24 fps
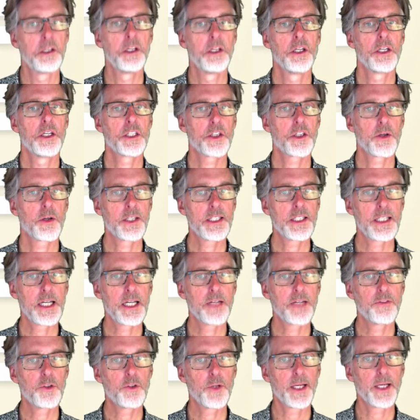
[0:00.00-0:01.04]
So instead of
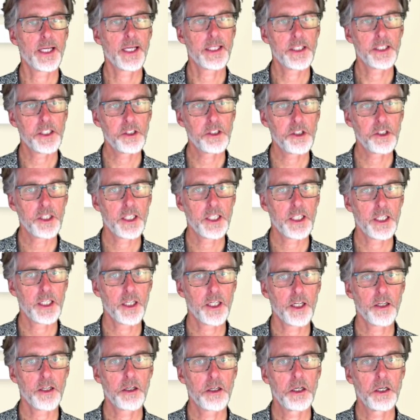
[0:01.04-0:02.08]
doing addition
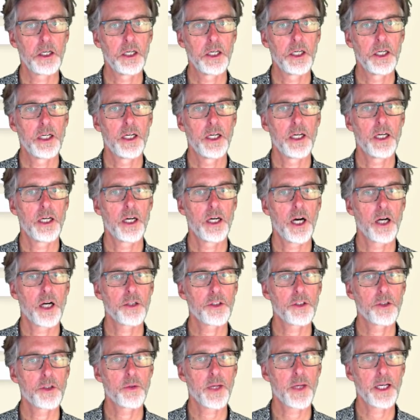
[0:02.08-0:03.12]
here, I'll
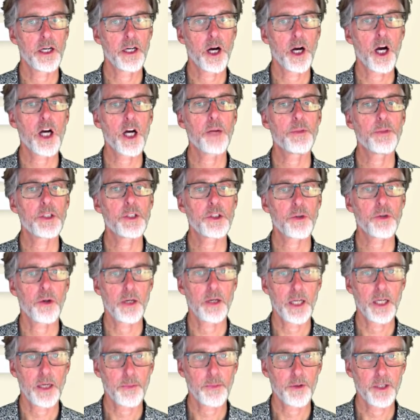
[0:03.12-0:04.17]
do an arbitrary
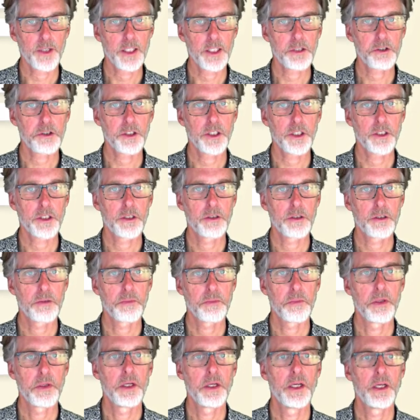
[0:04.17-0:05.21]
operation.
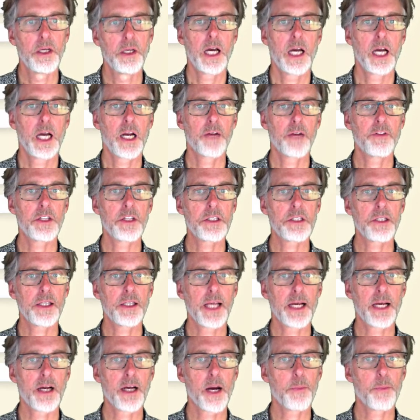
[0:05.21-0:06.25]
And obviously
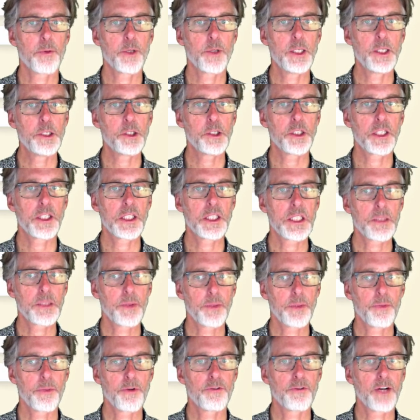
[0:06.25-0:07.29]
that operation needs to be
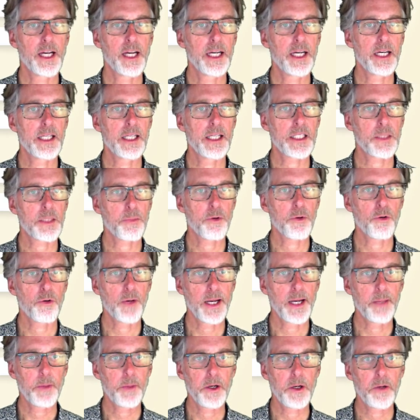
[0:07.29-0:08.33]
provided as a
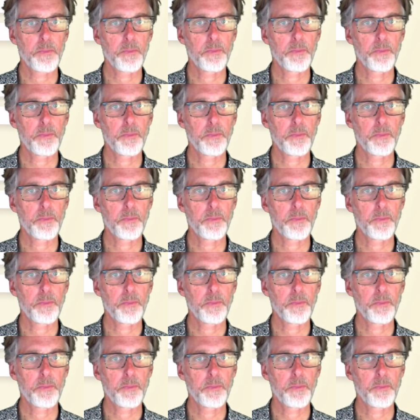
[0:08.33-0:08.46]
parameter.